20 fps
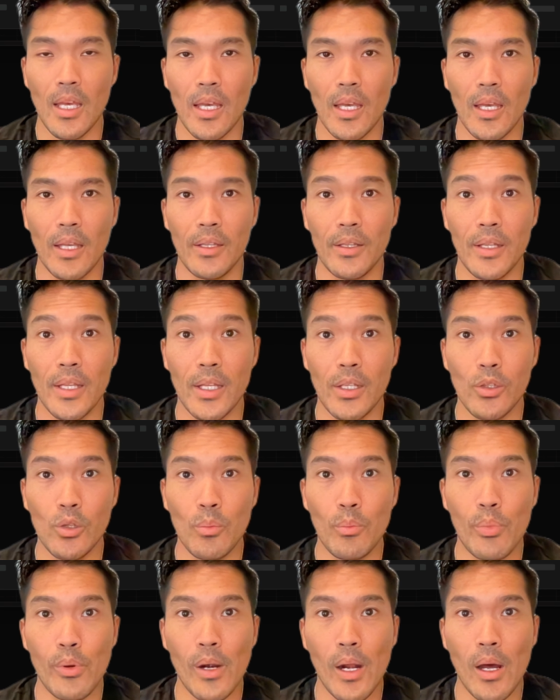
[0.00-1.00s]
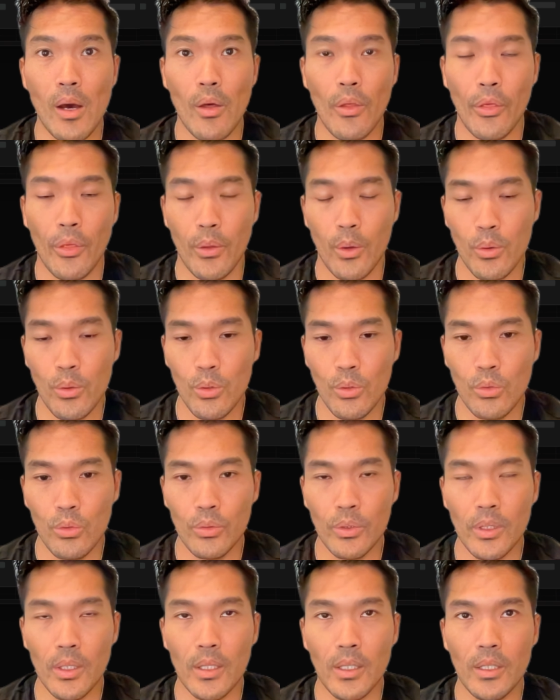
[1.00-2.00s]
and then you browse through.
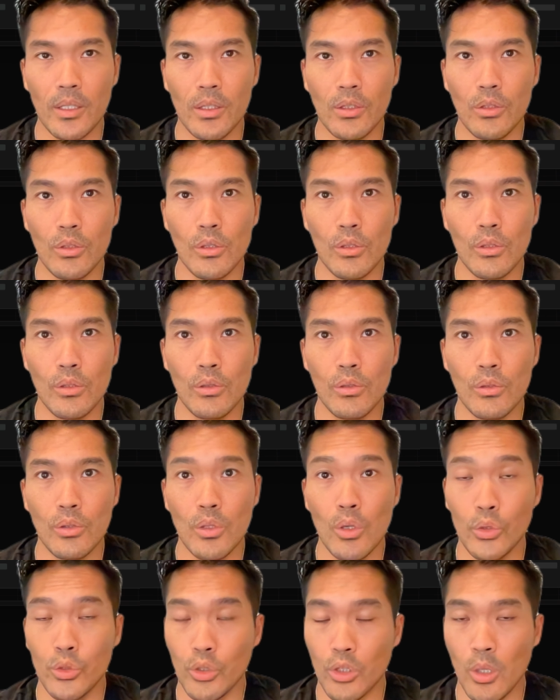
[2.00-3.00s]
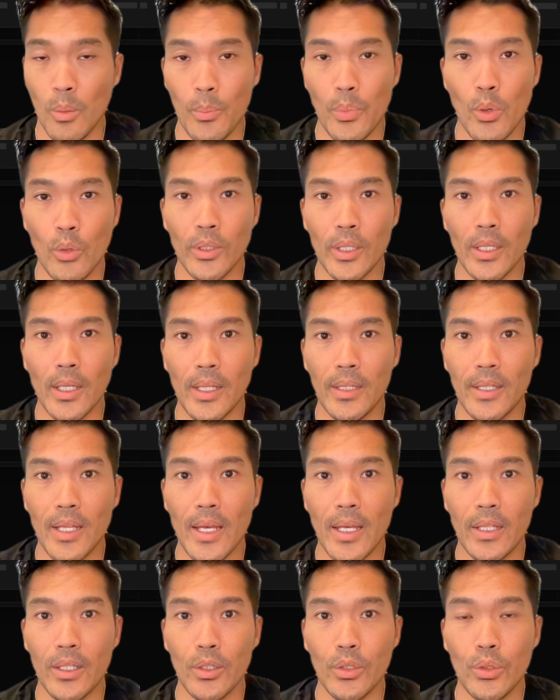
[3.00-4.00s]
You go to component and
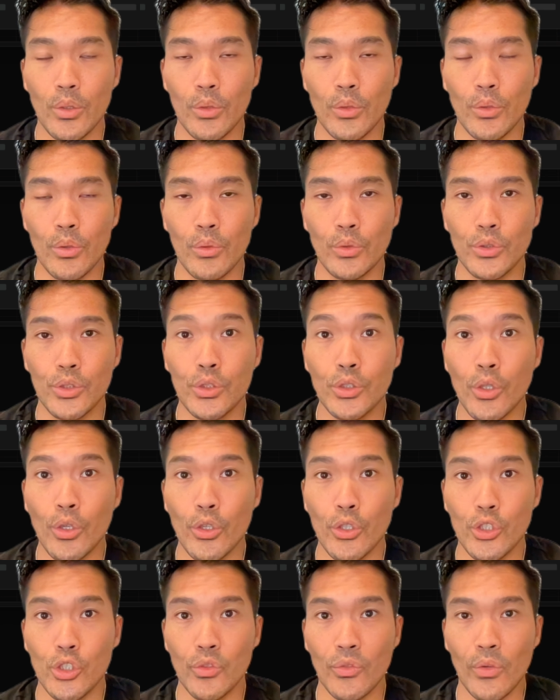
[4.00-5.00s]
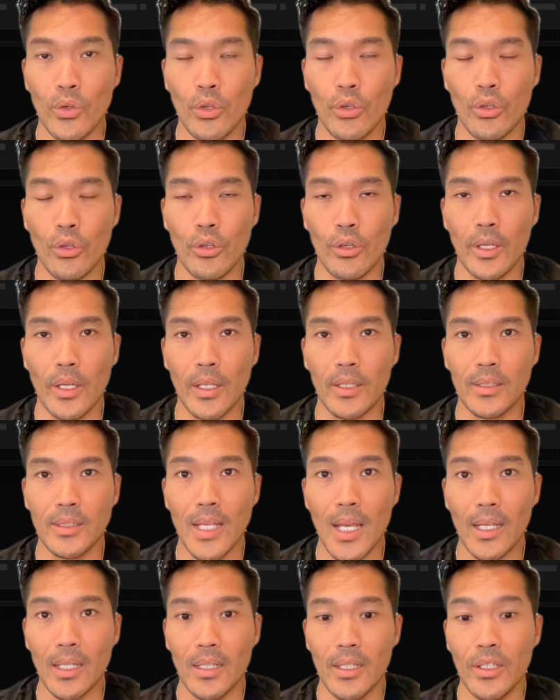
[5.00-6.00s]
then you search for
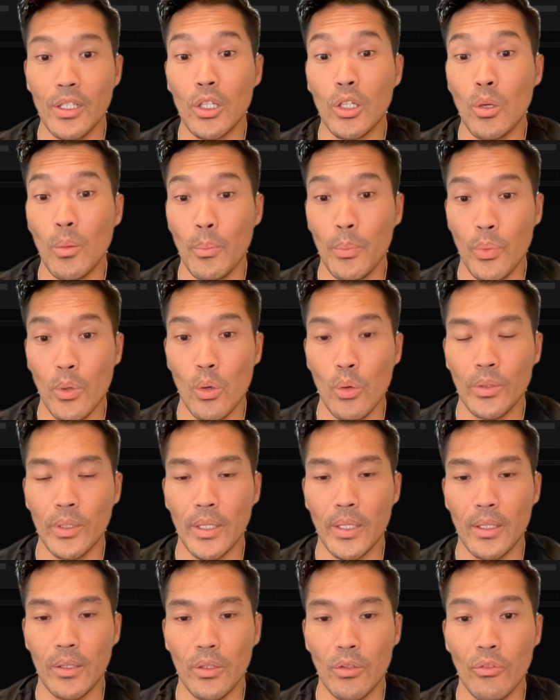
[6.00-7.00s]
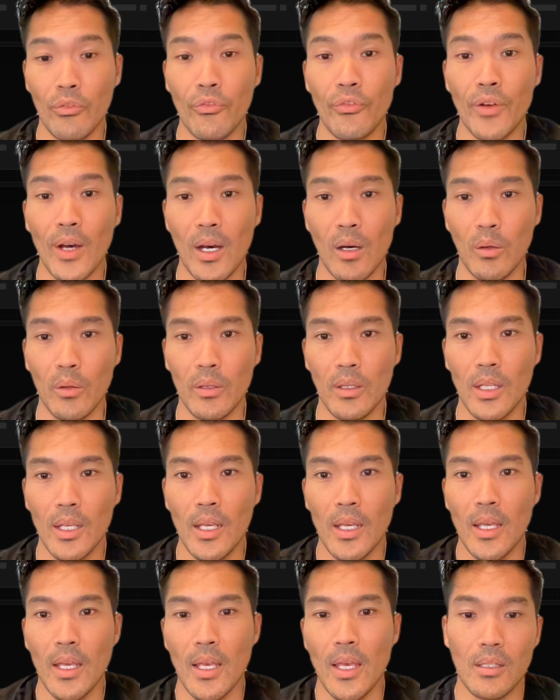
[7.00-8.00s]
exactly the component you found
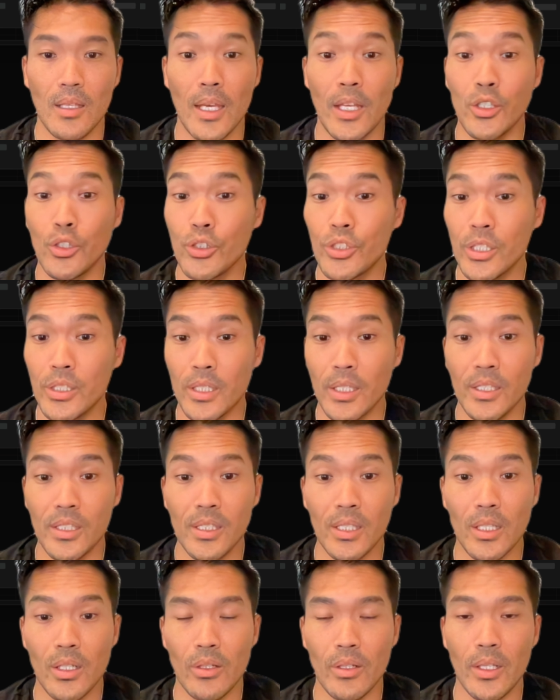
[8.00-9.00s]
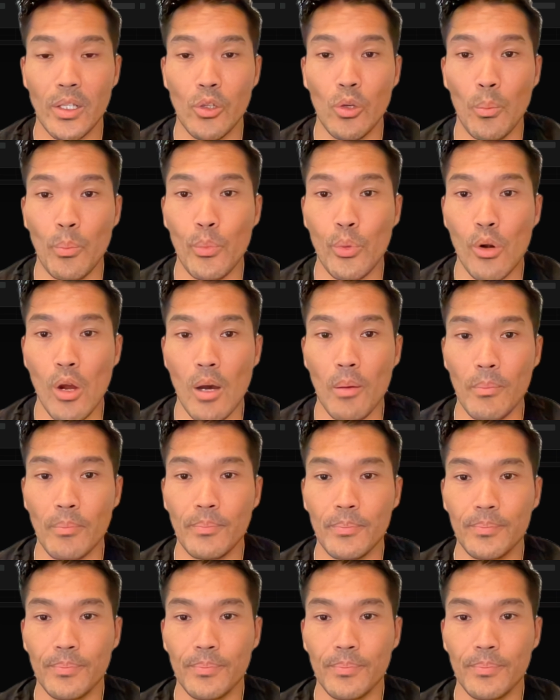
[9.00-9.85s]
and you just insert it in your prompt.